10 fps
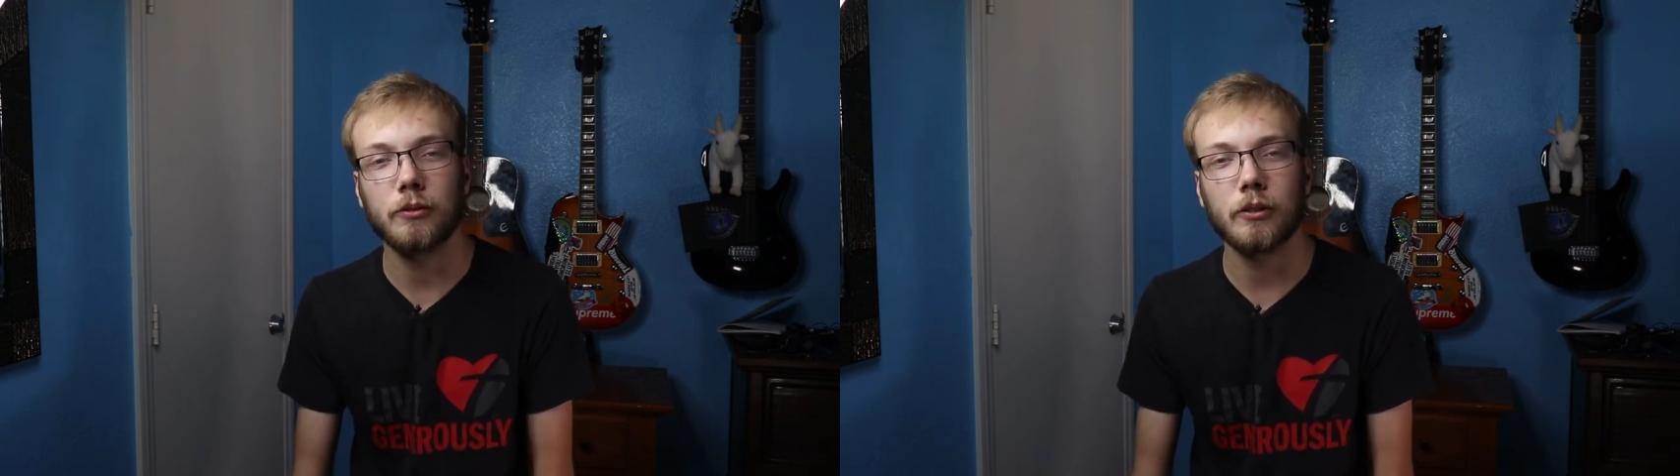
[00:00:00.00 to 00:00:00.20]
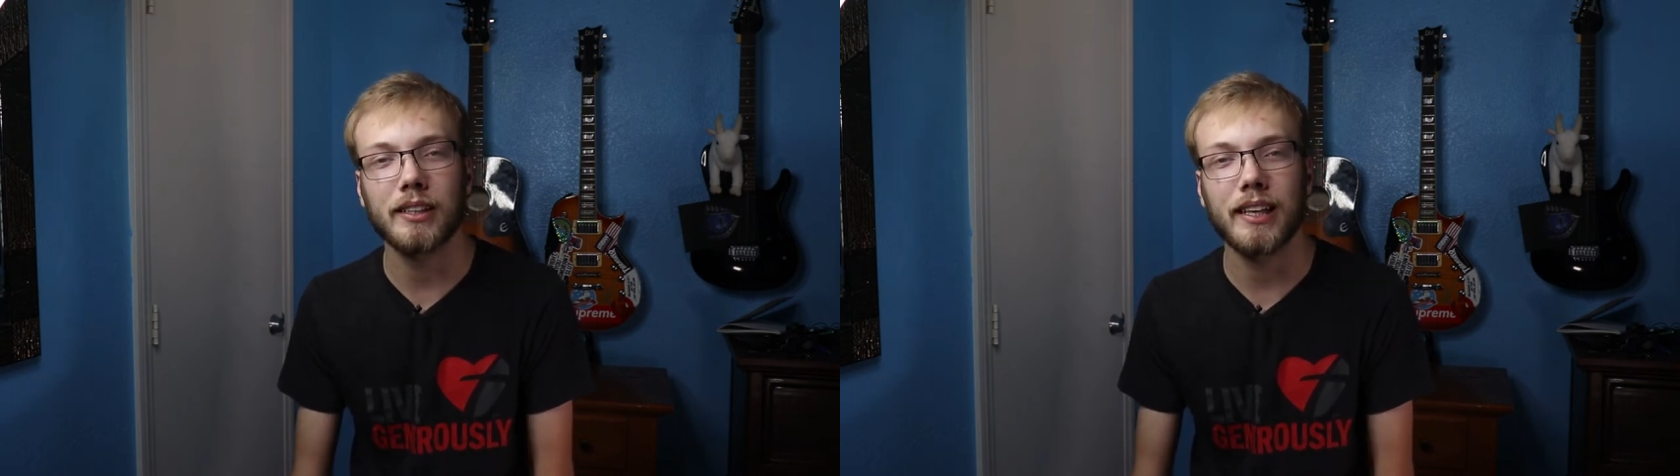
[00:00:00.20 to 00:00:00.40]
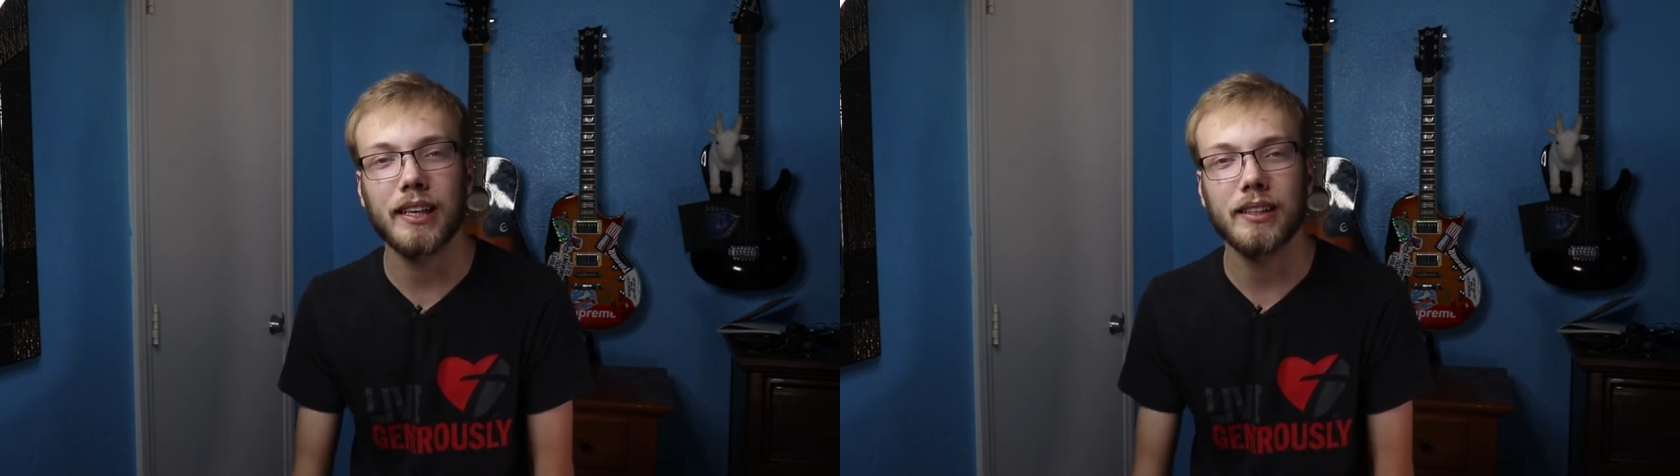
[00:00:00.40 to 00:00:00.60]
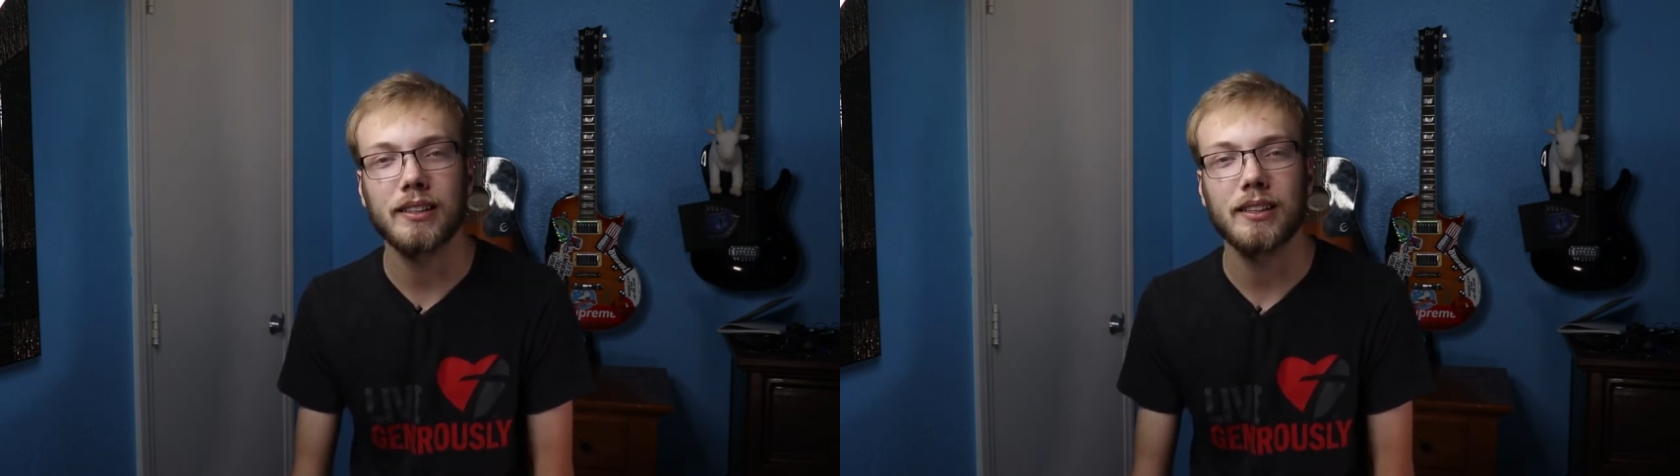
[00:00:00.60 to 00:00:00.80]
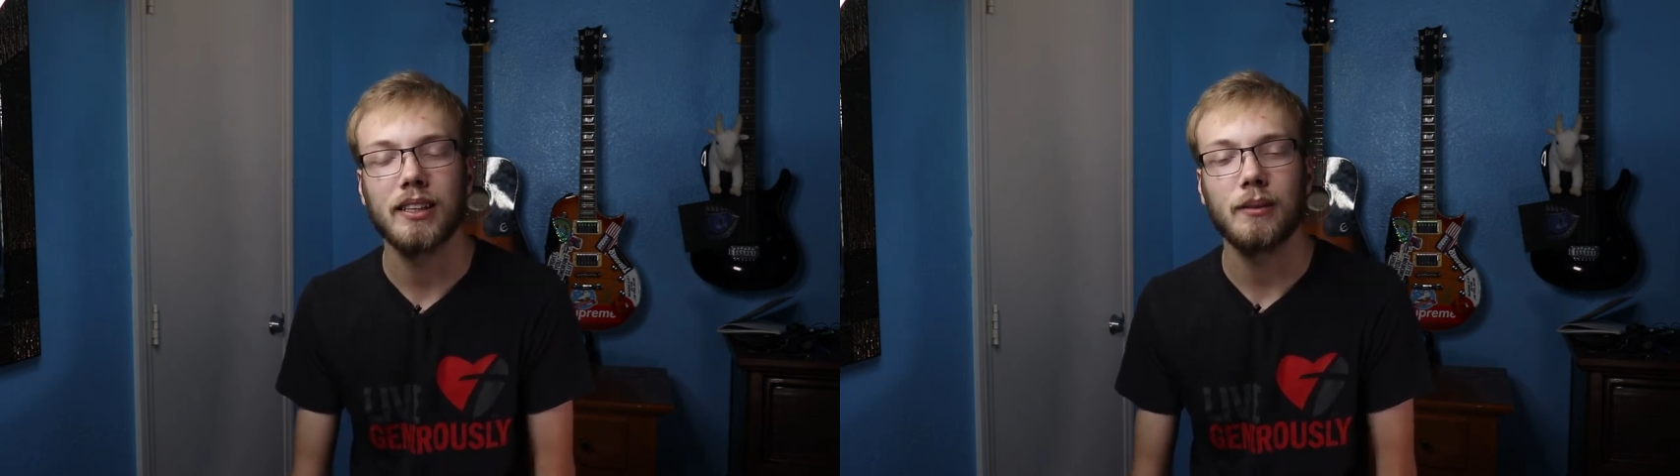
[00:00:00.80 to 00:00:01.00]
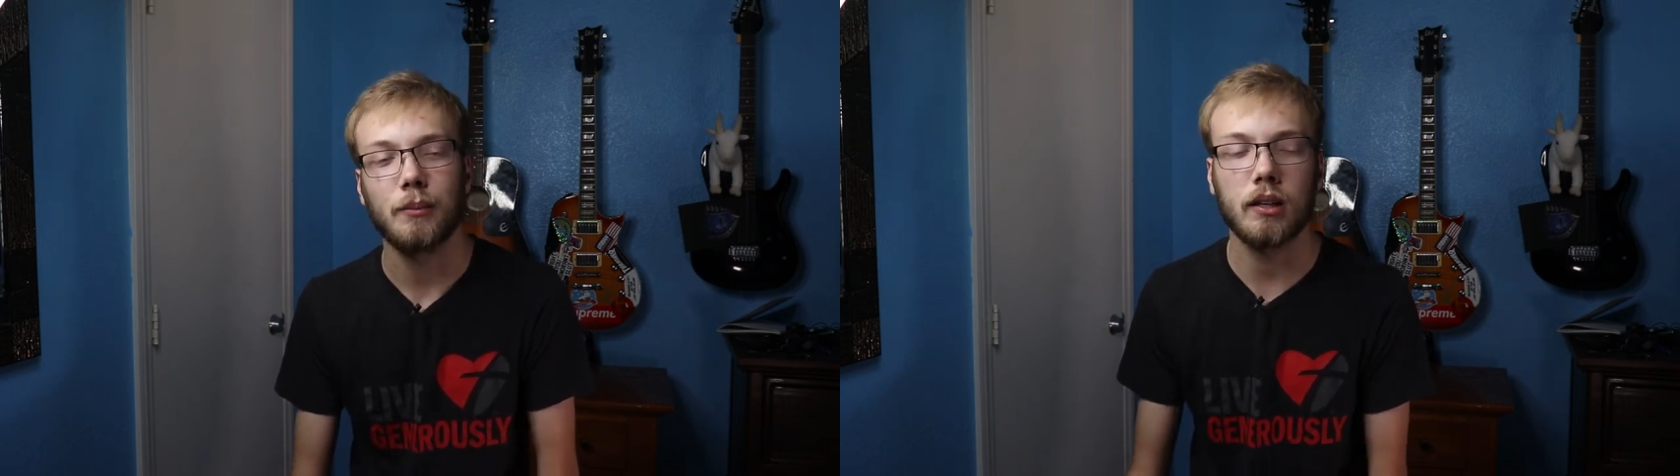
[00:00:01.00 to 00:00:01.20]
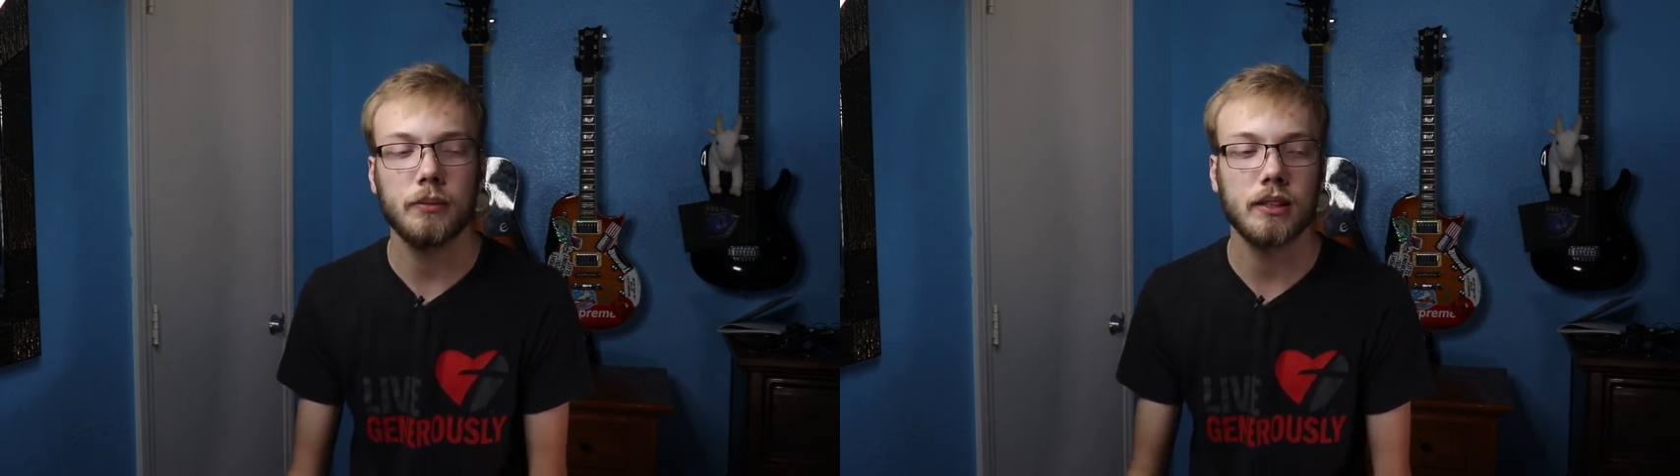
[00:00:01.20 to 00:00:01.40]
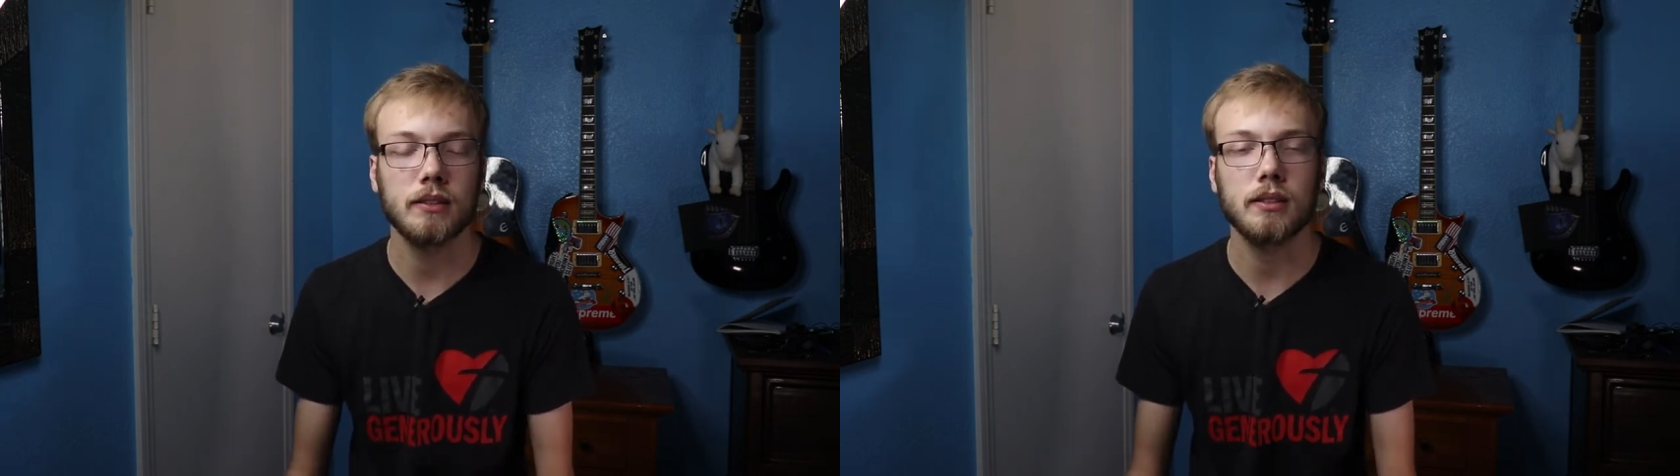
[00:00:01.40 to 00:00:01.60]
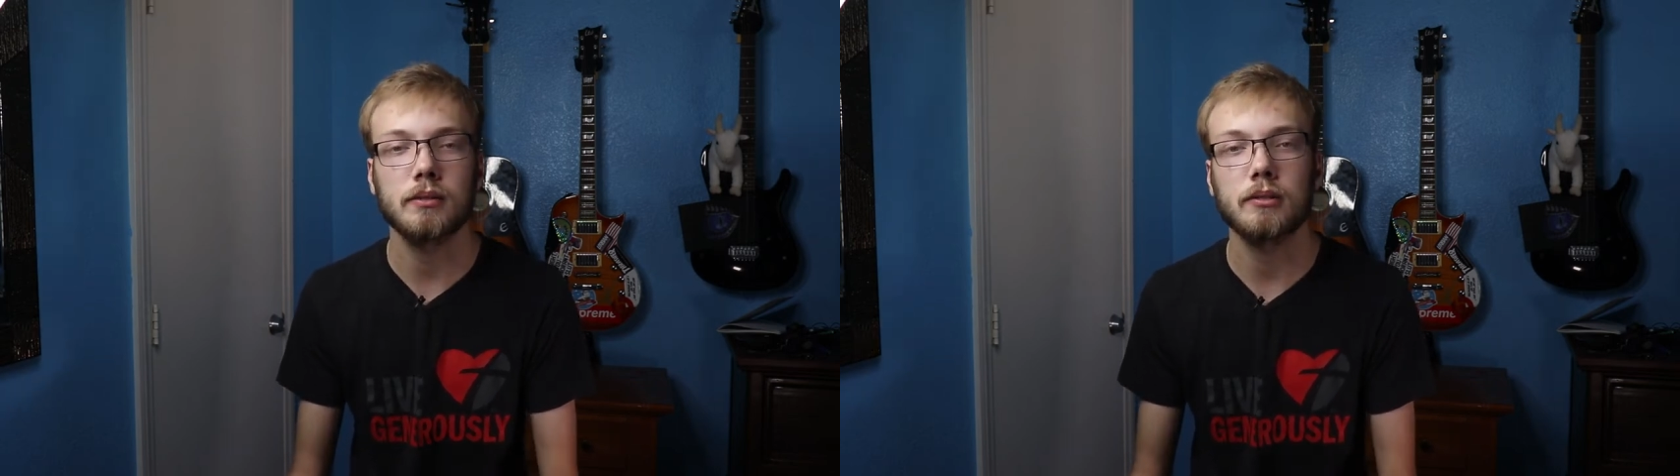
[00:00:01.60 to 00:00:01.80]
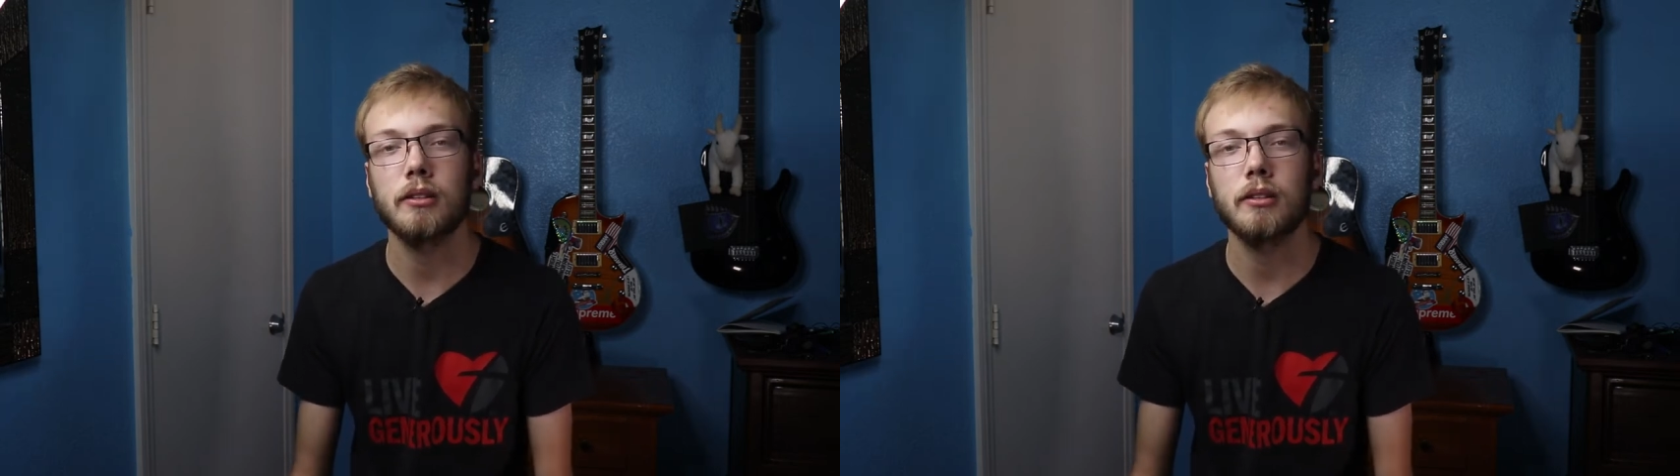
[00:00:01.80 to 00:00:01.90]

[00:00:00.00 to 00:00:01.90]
4K, then by all means,